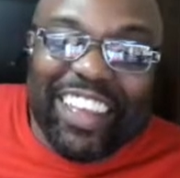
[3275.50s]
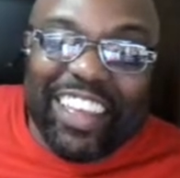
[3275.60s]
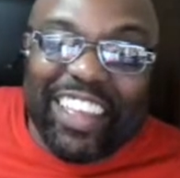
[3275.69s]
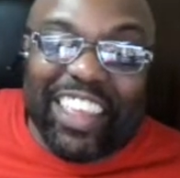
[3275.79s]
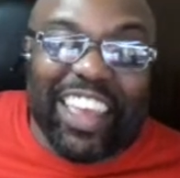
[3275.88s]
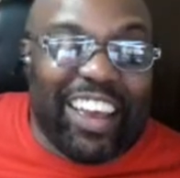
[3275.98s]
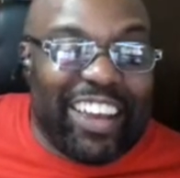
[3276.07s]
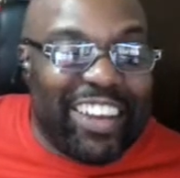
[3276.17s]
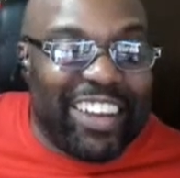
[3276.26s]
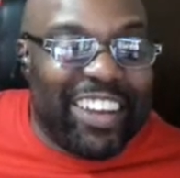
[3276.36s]

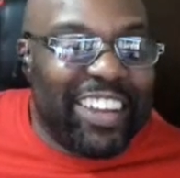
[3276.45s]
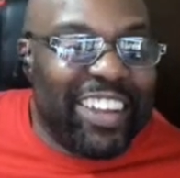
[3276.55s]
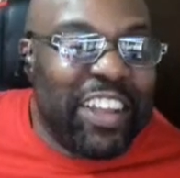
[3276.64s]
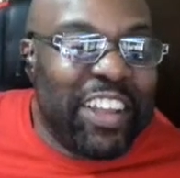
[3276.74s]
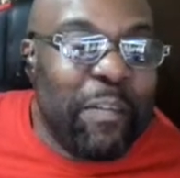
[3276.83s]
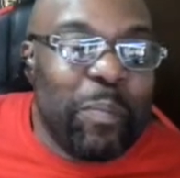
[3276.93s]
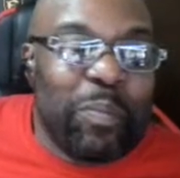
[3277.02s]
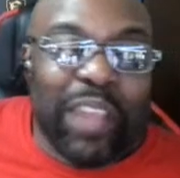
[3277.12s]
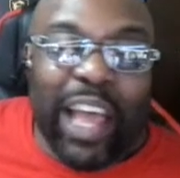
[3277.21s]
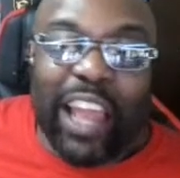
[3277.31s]
Yeah.
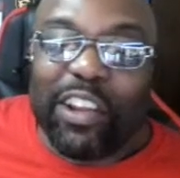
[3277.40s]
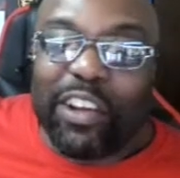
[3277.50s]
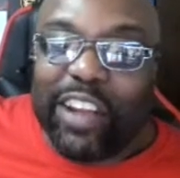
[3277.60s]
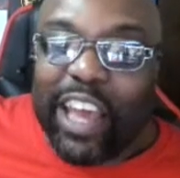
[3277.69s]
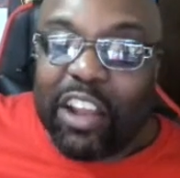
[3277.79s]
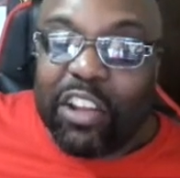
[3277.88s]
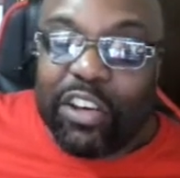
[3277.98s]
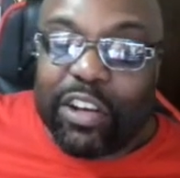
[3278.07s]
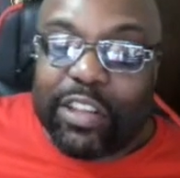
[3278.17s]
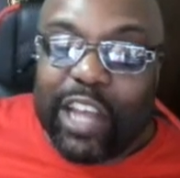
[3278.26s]
I learned that a
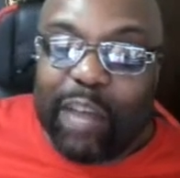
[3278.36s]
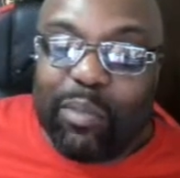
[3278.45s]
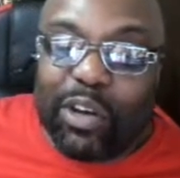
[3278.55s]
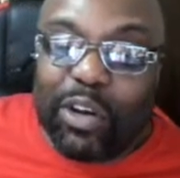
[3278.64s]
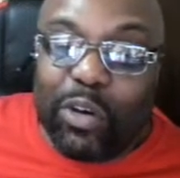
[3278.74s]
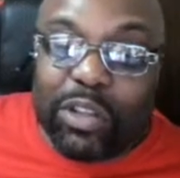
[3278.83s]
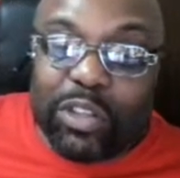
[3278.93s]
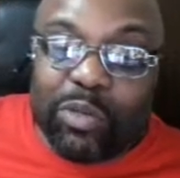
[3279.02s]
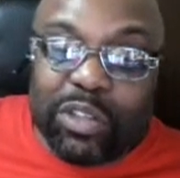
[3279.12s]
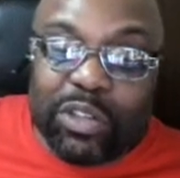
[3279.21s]
long time ago with
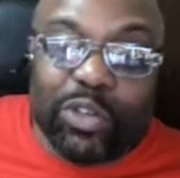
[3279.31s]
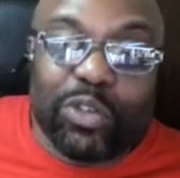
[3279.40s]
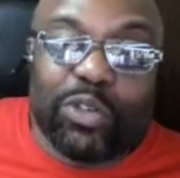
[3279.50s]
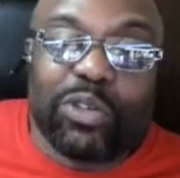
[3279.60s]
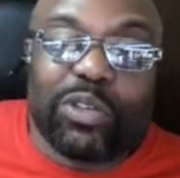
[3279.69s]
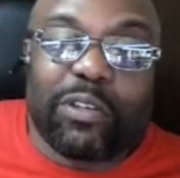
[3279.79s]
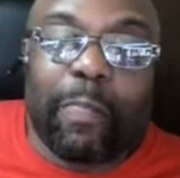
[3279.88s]
the tools. Yeah.